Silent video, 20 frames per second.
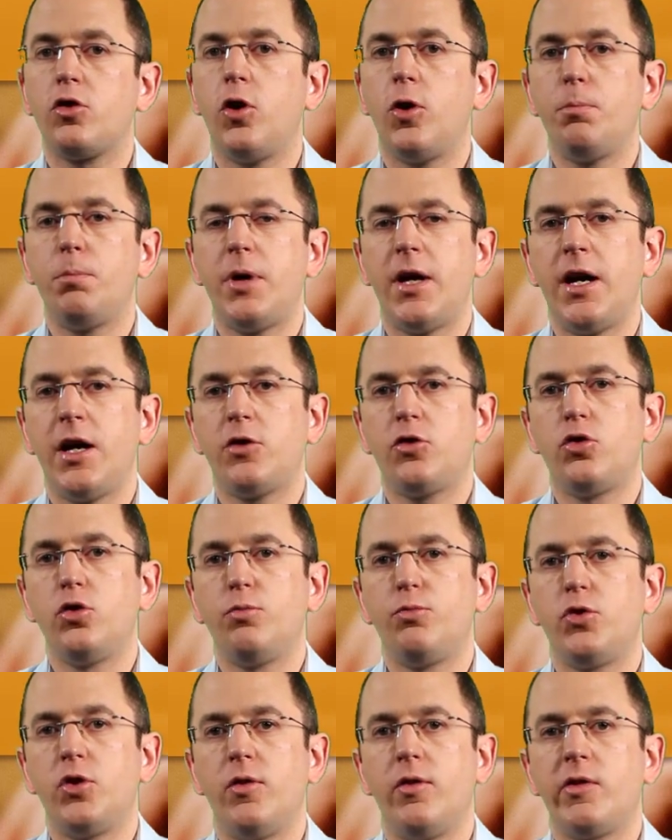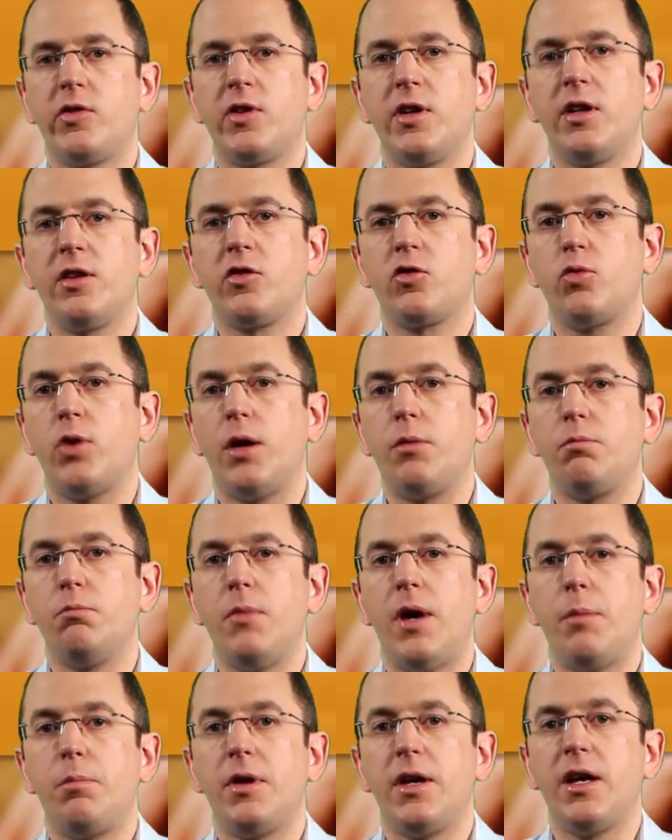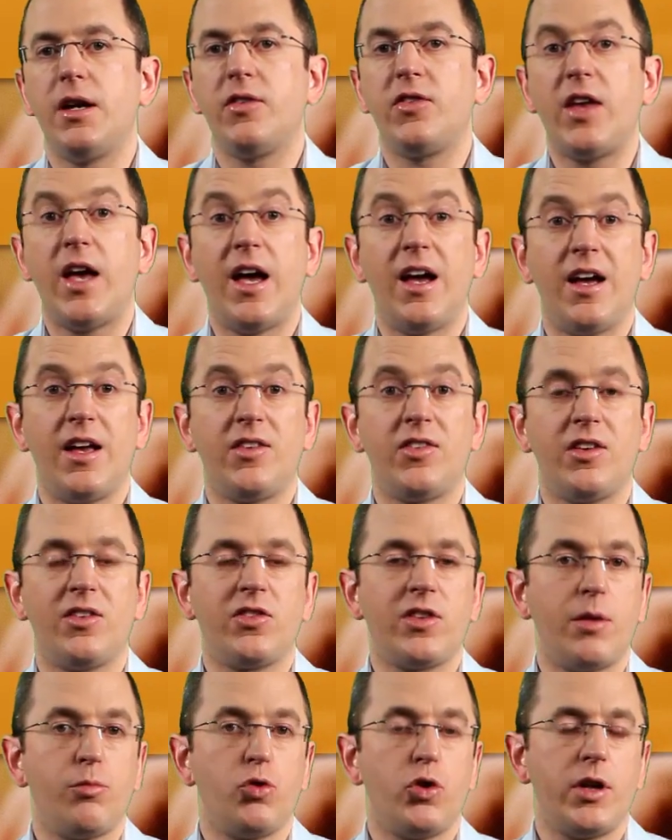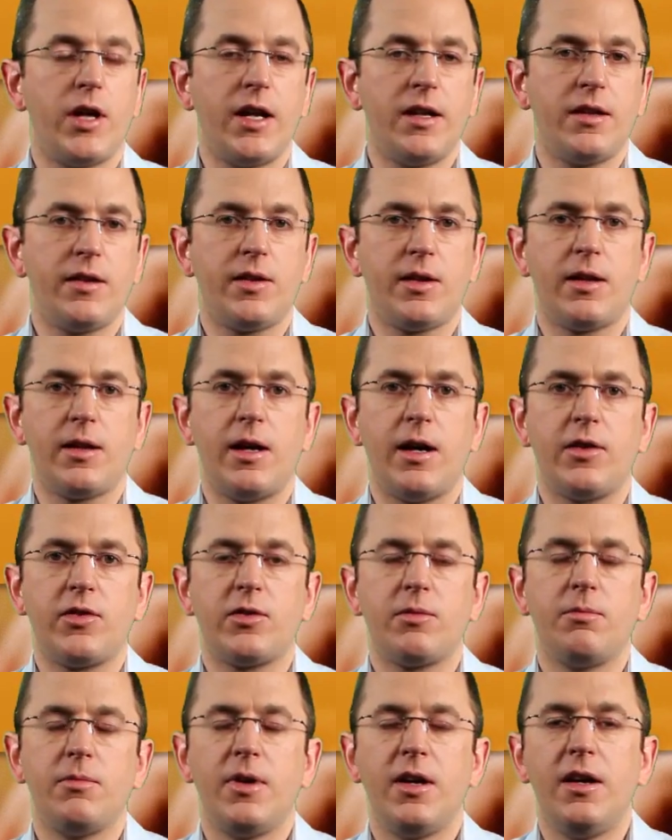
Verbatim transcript: compared to previously described mappings as a separate entity class.